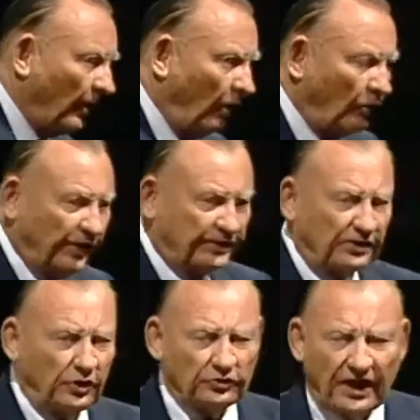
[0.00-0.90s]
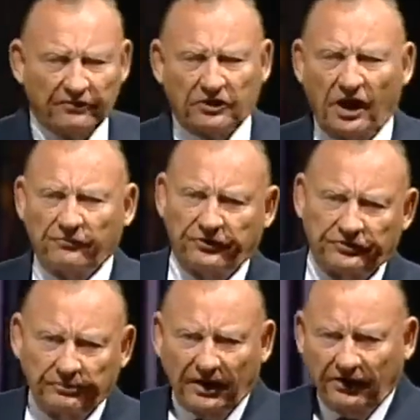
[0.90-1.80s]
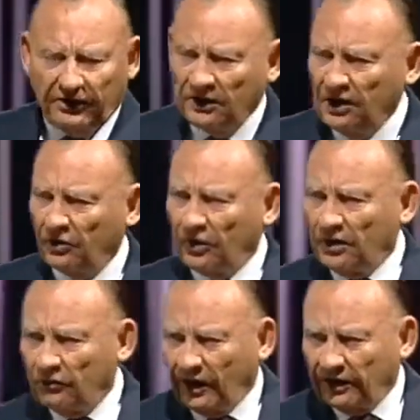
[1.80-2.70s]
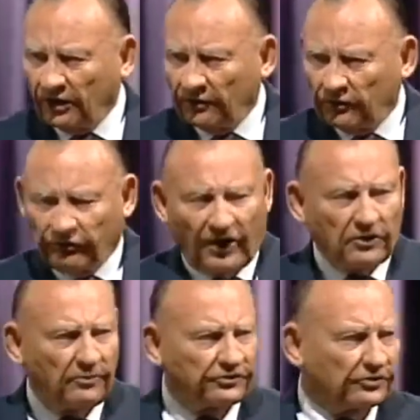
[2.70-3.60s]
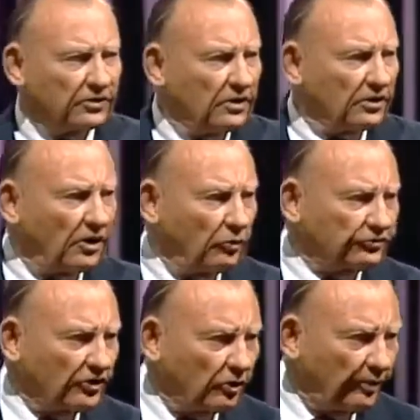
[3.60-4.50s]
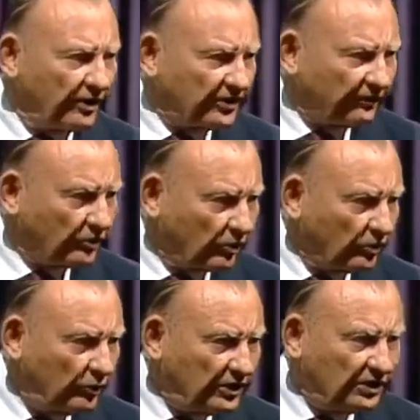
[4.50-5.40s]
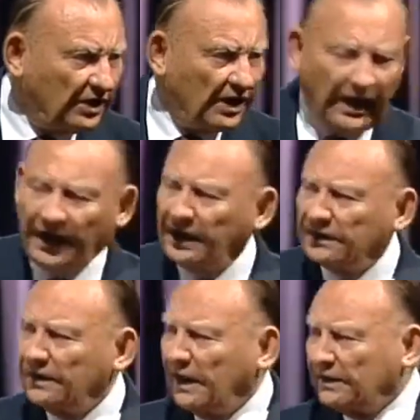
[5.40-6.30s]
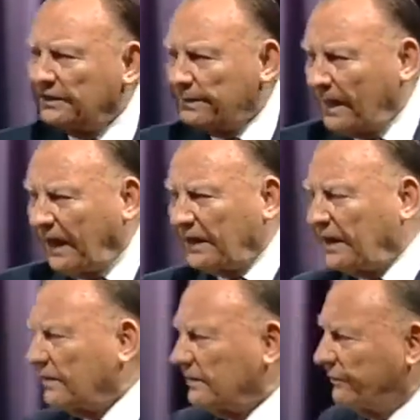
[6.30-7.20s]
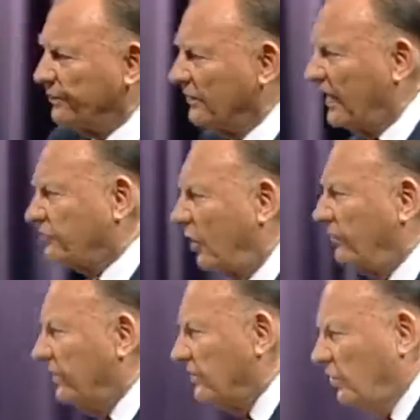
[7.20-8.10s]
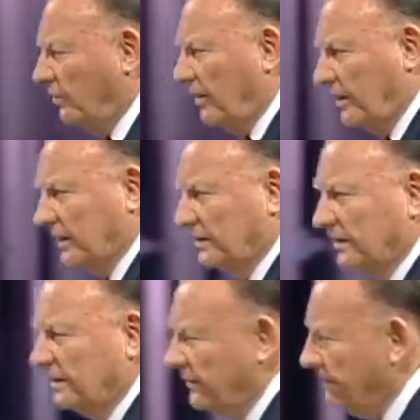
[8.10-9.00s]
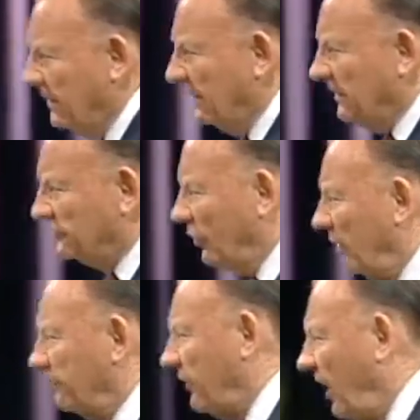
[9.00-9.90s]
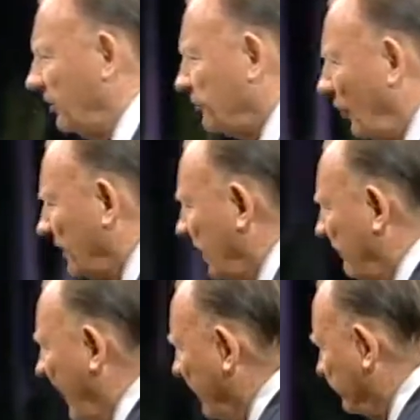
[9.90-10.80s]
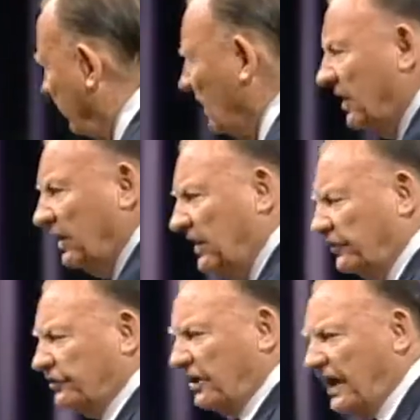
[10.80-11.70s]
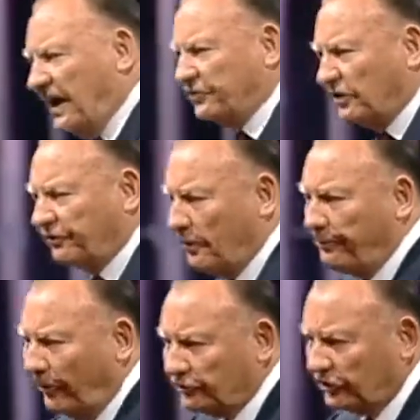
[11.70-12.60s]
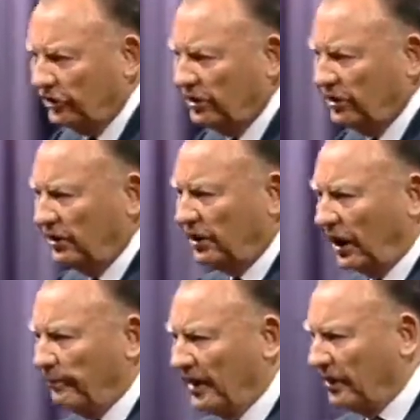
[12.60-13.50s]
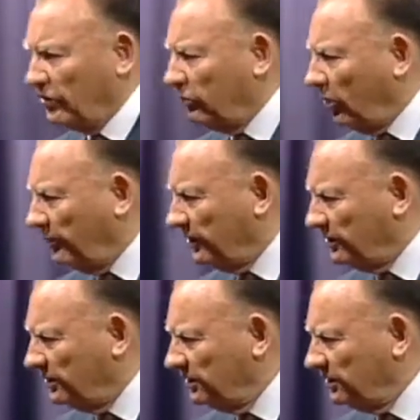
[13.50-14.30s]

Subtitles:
All they can do is have a conference about it, write a voluminous notes that nobody's ever going to read, and that's all they can do about it. So if God is going to have action, he has to get action from a person, a man or a woman.